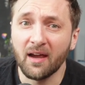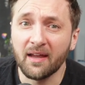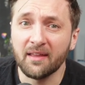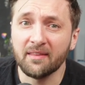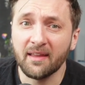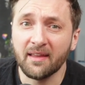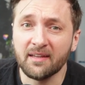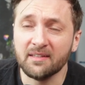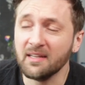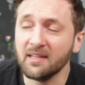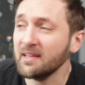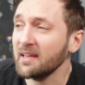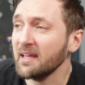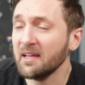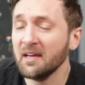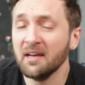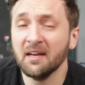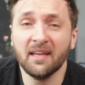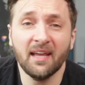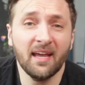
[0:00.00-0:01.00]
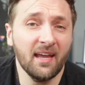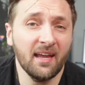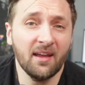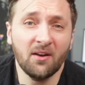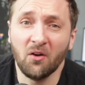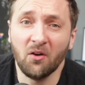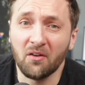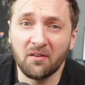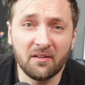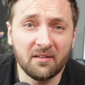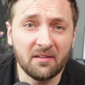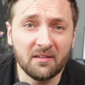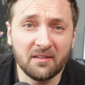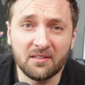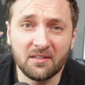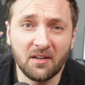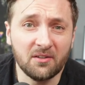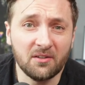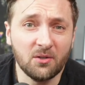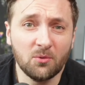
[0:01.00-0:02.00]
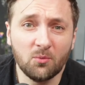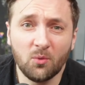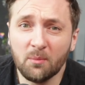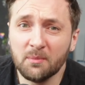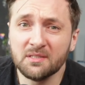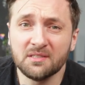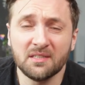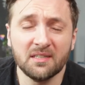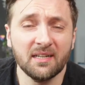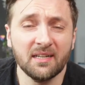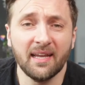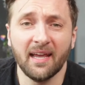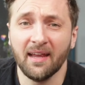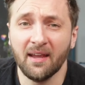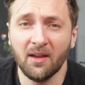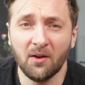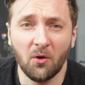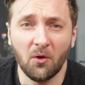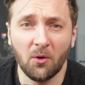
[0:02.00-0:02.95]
They're going to get hit on. Yeah, your woman's going to get hit on.